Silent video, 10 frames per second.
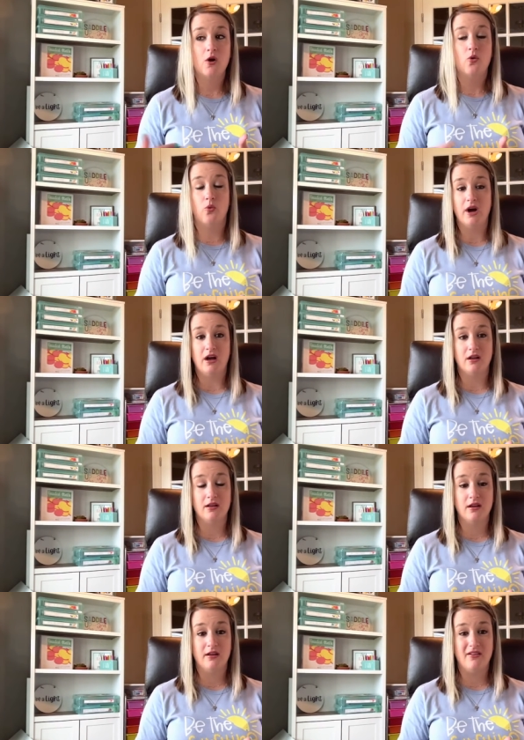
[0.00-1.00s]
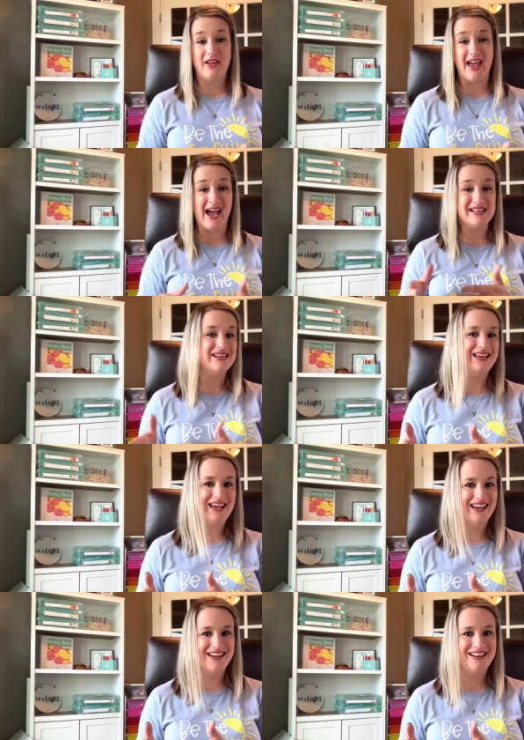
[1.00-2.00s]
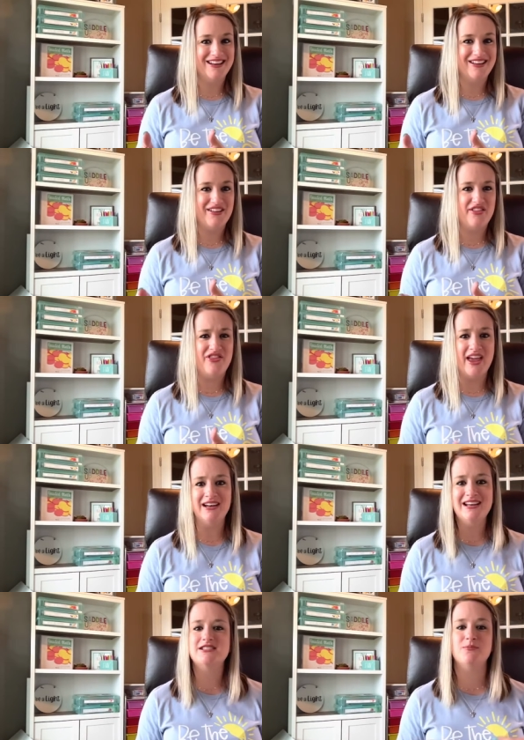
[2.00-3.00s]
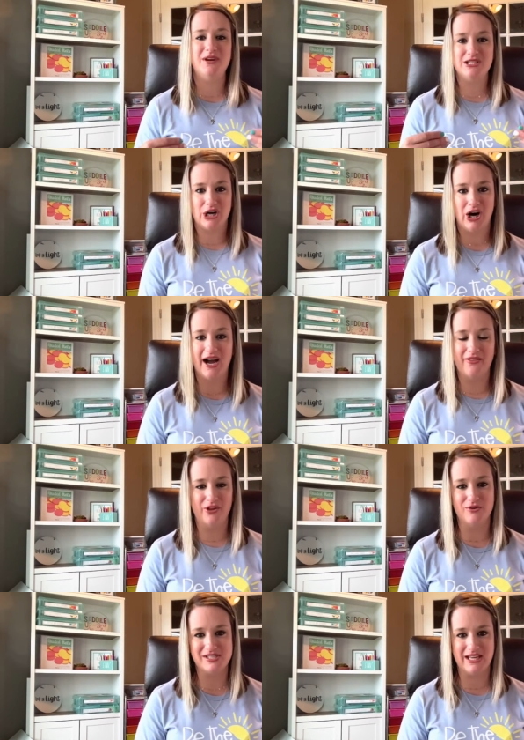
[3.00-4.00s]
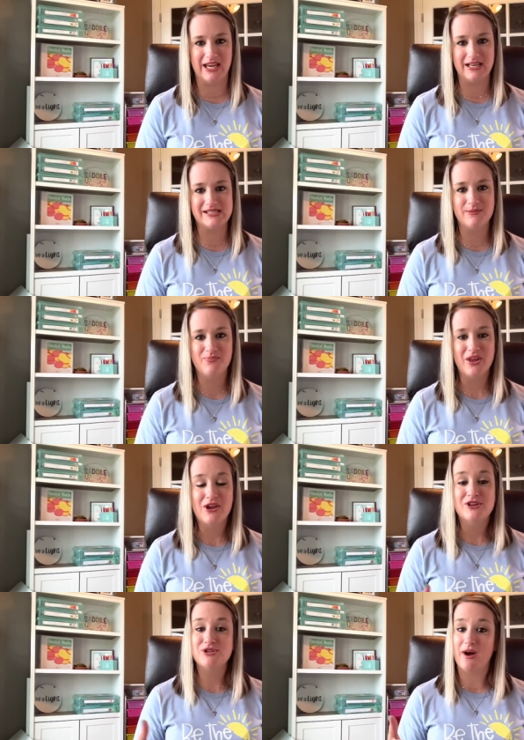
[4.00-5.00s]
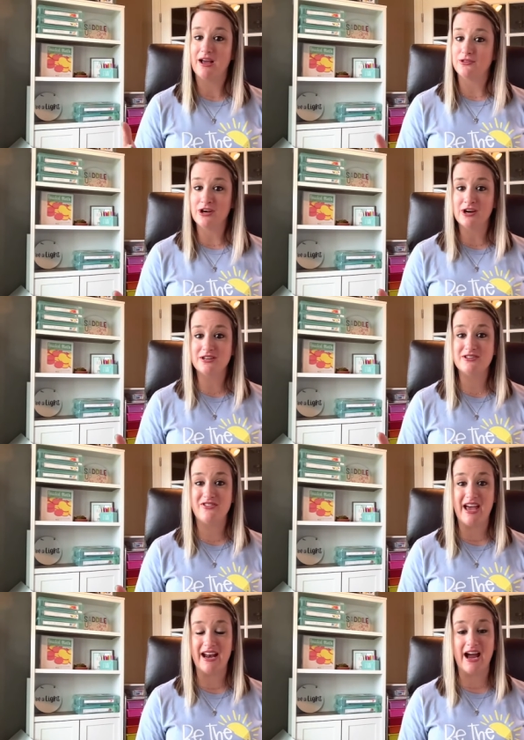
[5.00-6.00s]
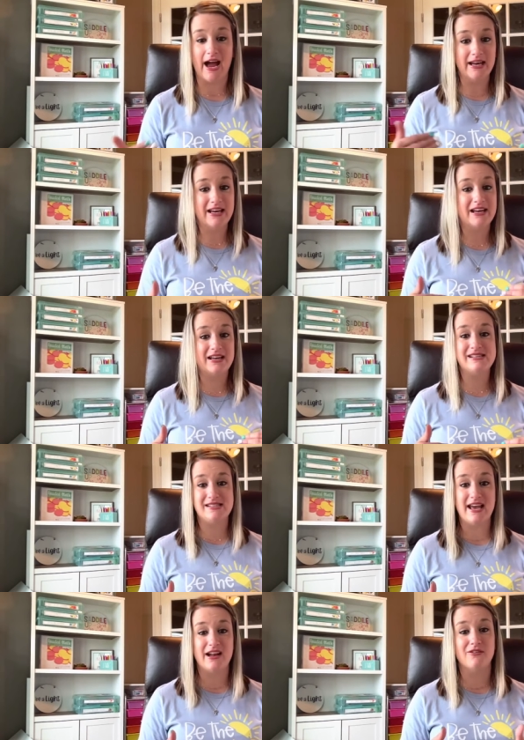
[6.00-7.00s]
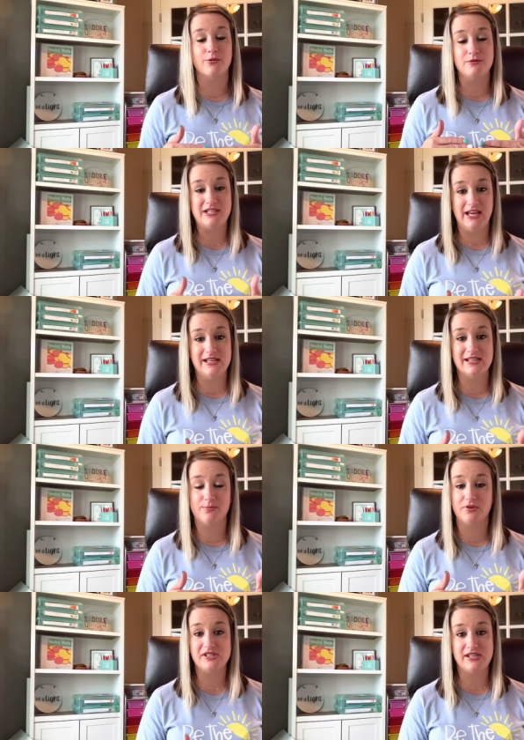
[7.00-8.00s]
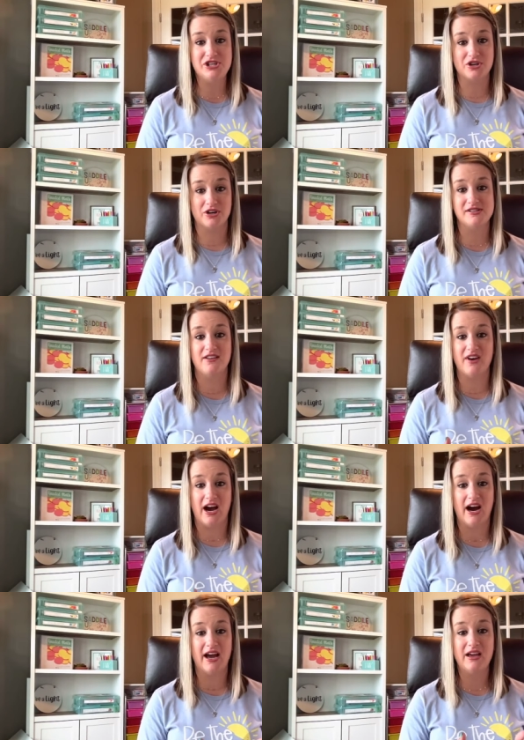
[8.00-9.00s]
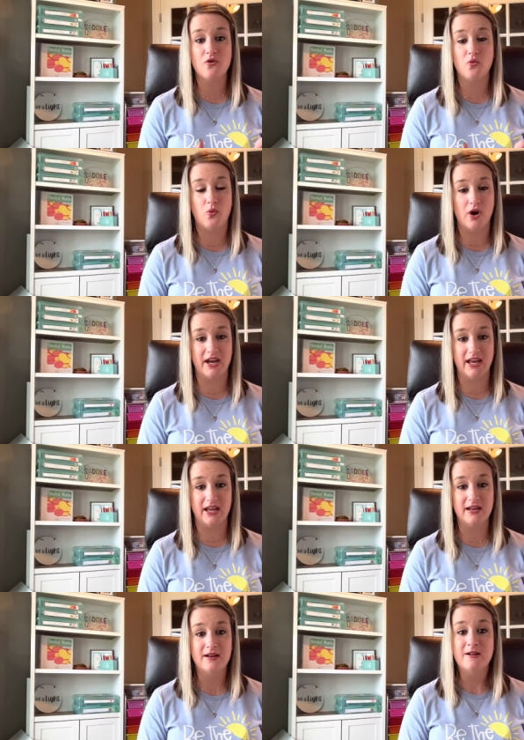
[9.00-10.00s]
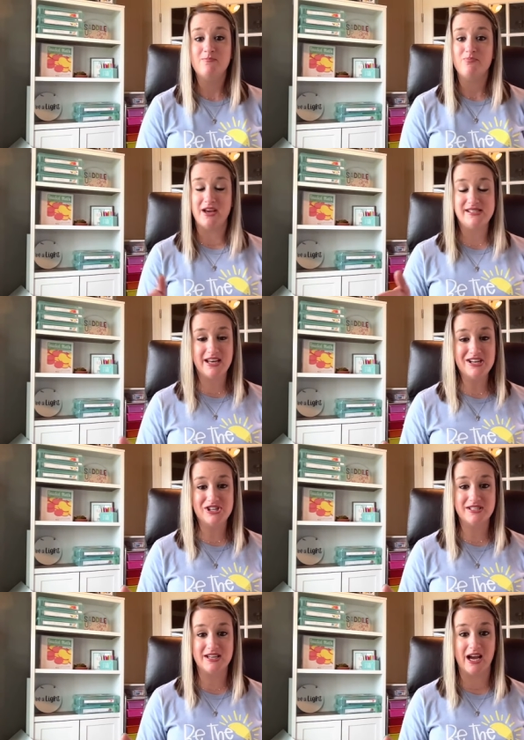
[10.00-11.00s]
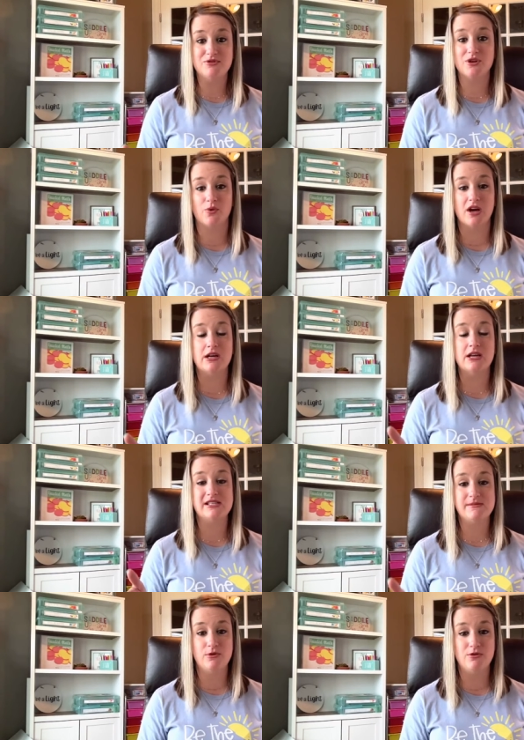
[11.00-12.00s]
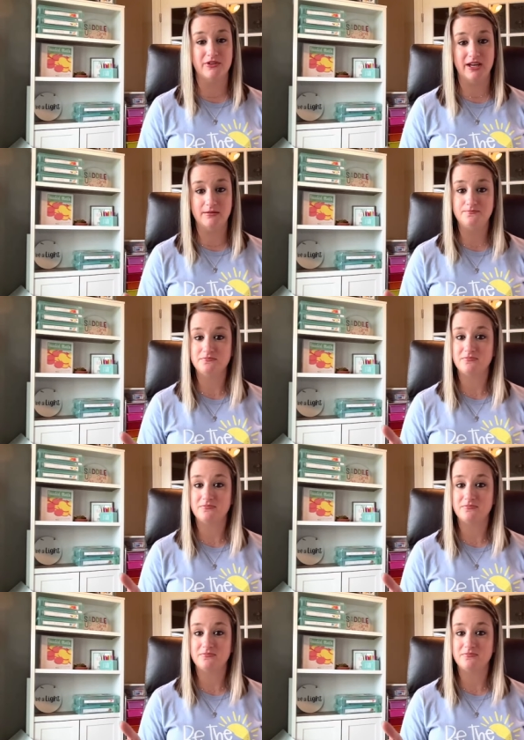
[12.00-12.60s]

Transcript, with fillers: Well, as a kid, they need to be taught those things. So I learned that I needed a set of routines and procedures if I wanted my station time to run smoothly